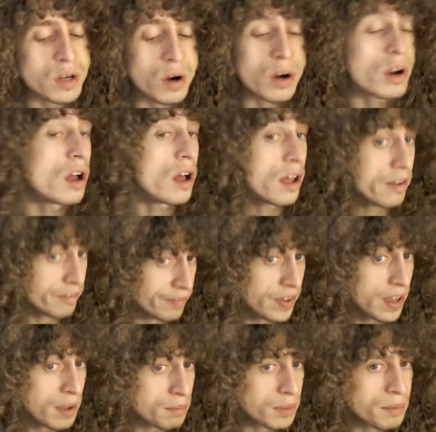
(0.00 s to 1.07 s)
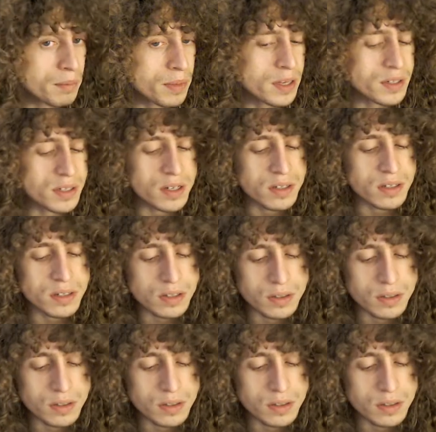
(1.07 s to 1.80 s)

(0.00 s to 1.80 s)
are a family business,